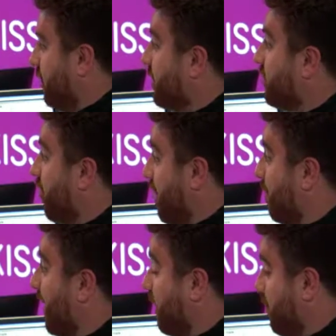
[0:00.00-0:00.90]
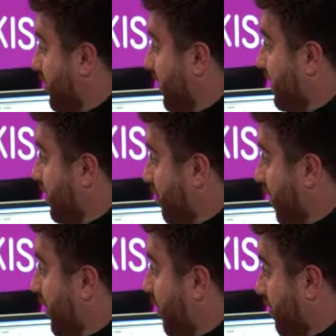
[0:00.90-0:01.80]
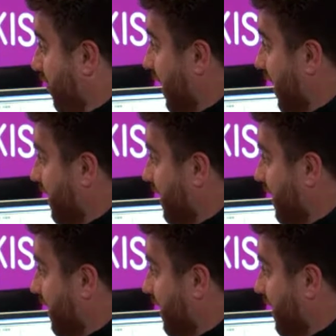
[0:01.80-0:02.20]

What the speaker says: You need to try black pudding while you're over here.